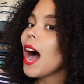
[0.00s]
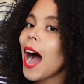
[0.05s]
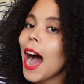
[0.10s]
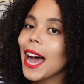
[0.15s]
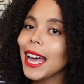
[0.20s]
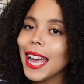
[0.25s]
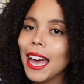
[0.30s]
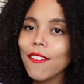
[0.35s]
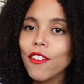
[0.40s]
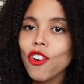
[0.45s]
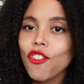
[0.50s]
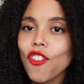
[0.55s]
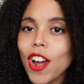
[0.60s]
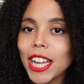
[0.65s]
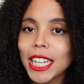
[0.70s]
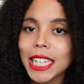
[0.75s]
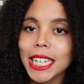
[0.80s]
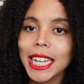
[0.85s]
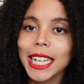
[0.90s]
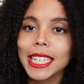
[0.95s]
I haven't
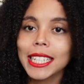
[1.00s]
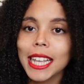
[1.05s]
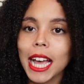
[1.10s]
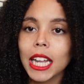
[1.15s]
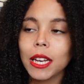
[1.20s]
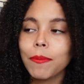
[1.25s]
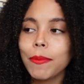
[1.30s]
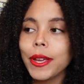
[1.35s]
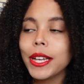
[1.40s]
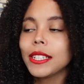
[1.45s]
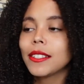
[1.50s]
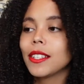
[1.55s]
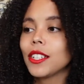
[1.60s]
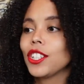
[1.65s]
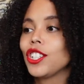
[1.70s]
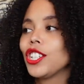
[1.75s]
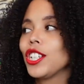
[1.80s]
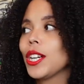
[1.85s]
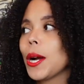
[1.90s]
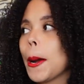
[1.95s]
read any sad books
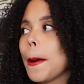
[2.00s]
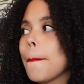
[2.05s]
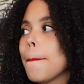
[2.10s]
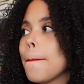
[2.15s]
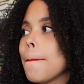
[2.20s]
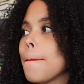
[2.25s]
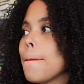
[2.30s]
this year.